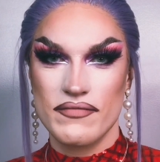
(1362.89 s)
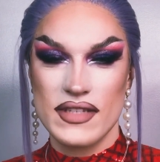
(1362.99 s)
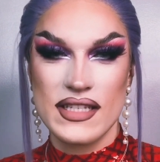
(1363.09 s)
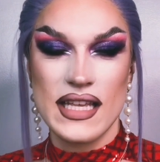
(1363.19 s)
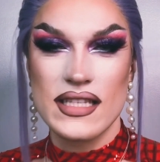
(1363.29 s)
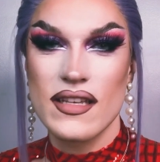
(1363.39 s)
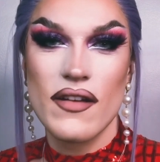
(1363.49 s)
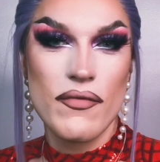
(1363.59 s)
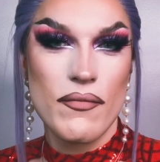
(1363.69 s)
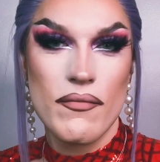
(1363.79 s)
sense
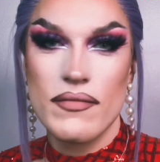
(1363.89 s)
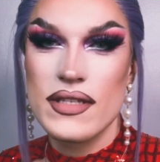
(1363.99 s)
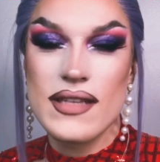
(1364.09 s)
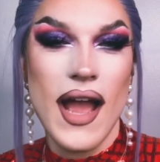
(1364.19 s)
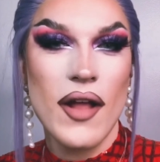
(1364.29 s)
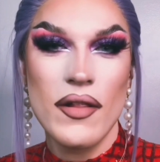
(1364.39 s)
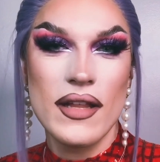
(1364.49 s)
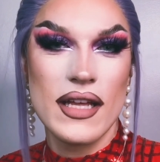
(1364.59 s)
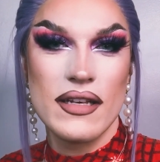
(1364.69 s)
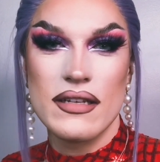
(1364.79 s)
of style
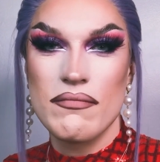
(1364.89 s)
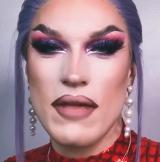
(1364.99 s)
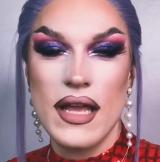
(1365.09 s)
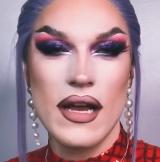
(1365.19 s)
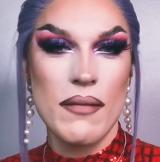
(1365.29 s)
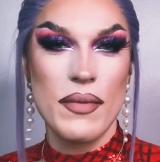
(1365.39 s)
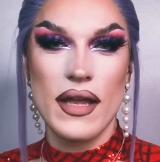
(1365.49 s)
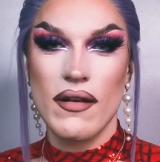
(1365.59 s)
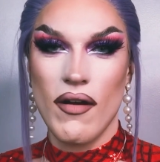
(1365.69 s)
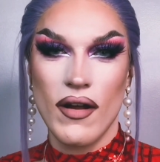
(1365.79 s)
and makeup
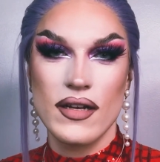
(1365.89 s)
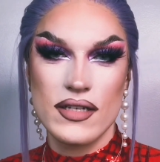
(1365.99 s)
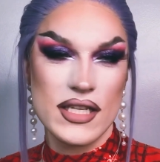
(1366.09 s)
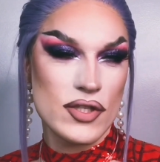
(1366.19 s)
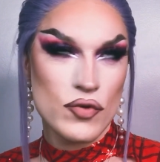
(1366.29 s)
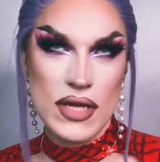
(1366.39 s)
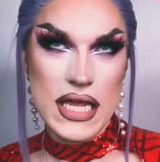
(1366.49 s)
and artistry